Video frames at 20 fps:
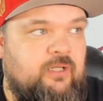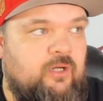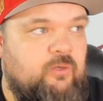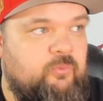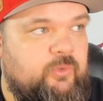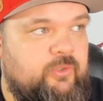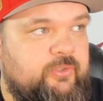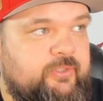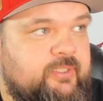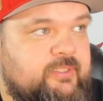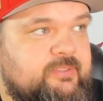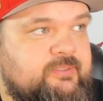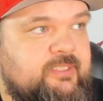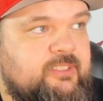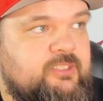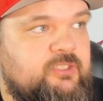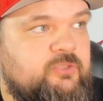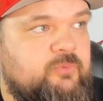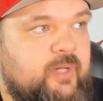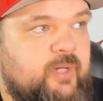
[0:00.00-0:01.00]
a really good
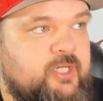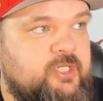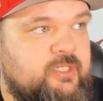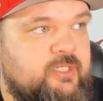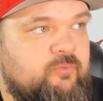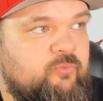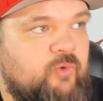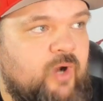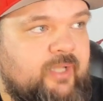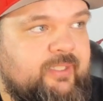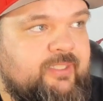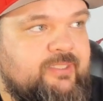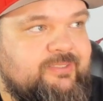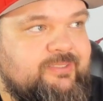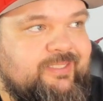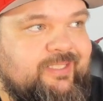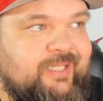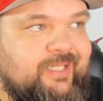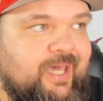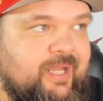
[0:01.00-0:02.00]
situation. Rock
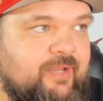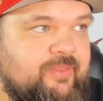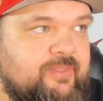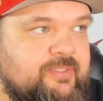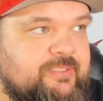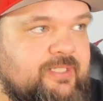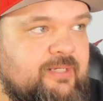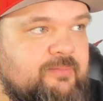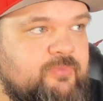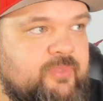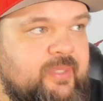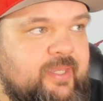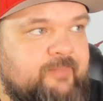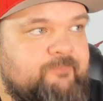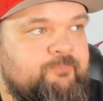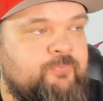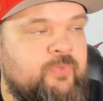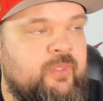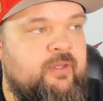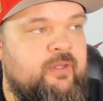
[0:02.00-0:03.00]
Yassin, kind of the same thing.